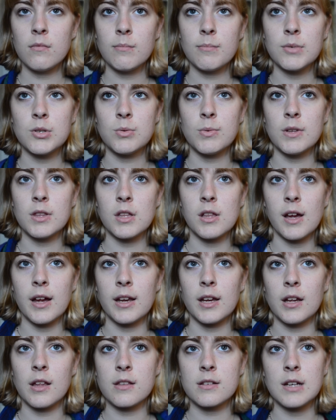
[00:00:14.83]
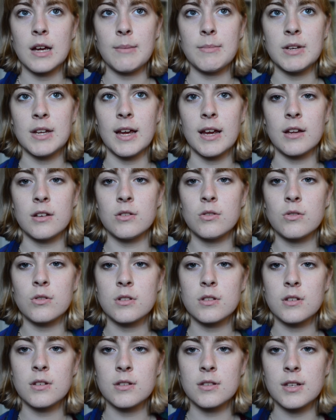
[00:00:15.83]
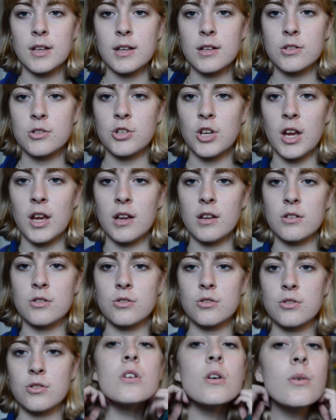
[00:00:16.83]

Between the lighting and the time of day I can do this, it's like changed.